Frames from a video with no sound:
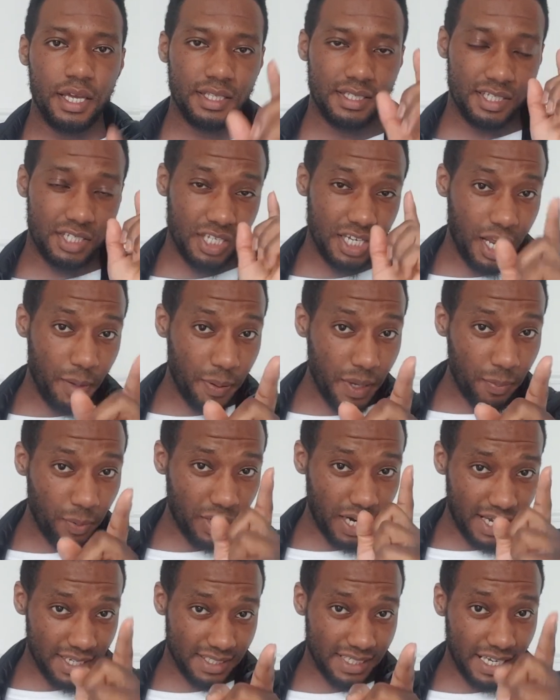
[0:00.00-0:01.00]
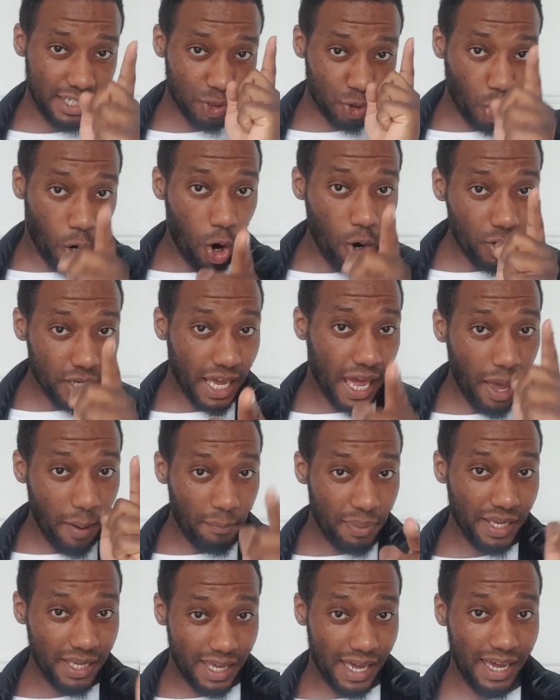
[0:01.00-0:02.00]
You see the people that say, don't get a
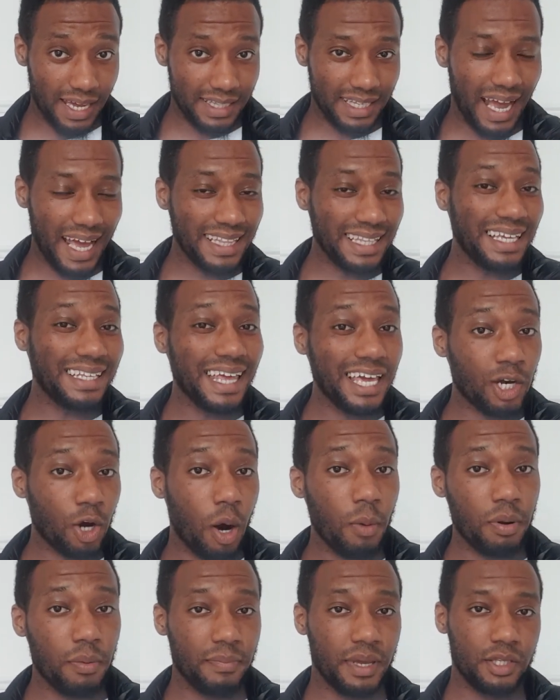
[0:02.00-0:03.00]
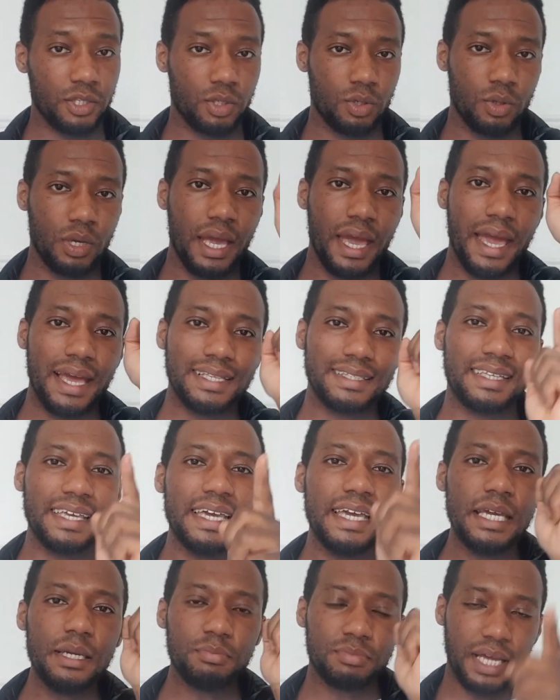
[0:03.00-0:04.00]
big head, and then they compliment you.
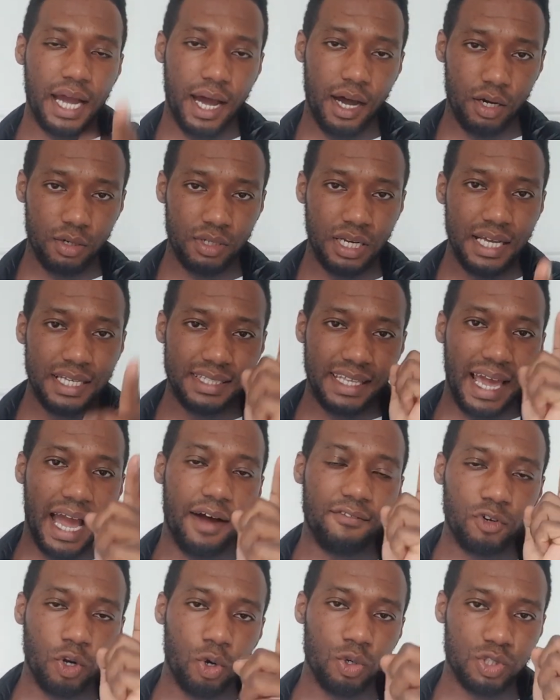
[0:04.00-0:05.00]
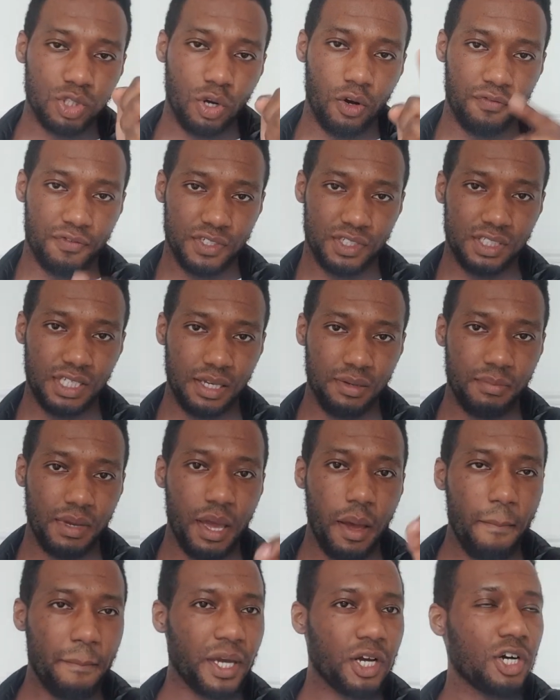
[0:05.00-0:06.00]
Deep down, they have low self-esteem
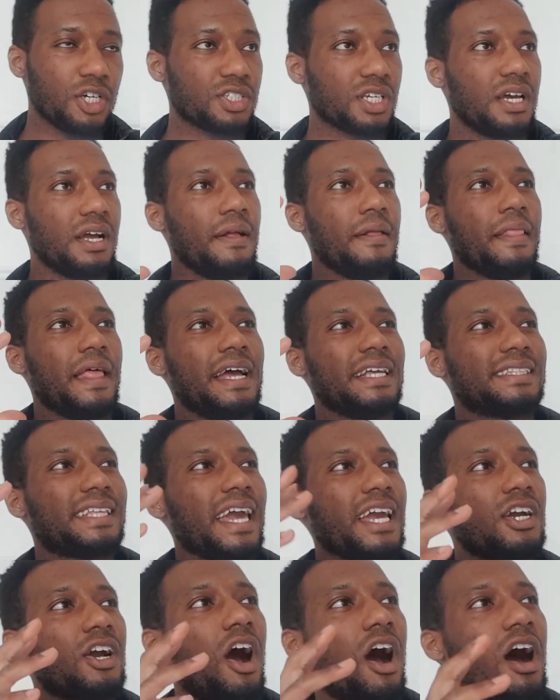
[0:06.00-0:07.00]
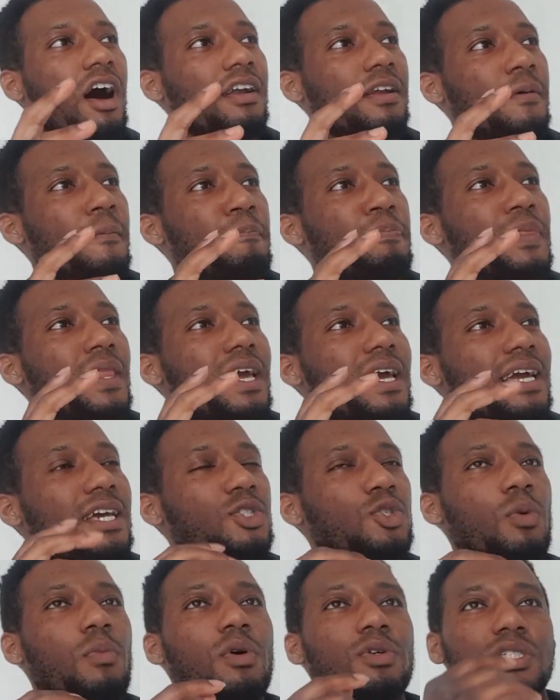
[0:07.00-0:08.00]
because they can't.
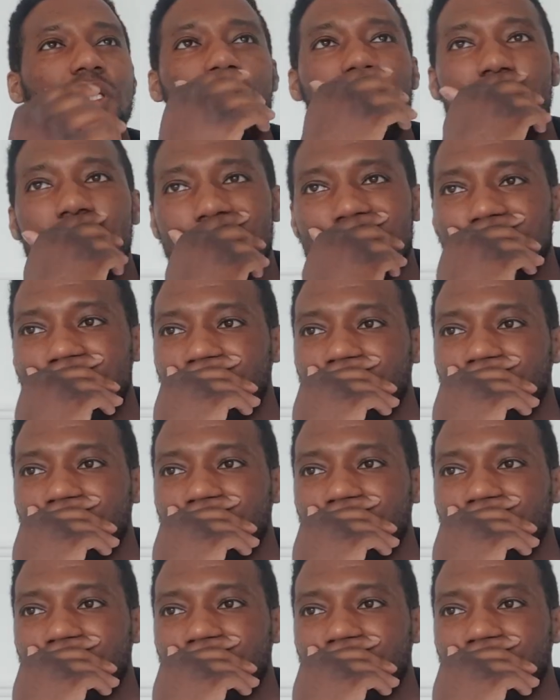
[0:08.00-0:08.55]
It's almost like